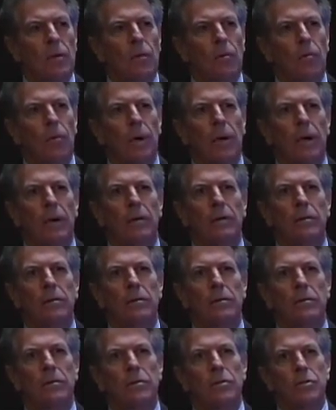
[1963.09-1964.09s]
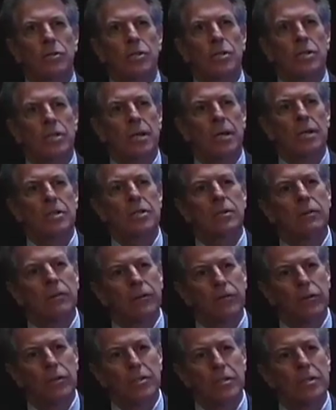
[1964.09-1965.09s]
where she starts
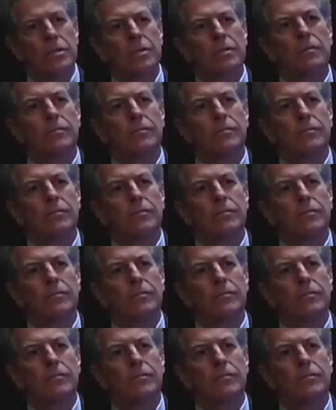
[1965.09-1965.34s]
hearing voices.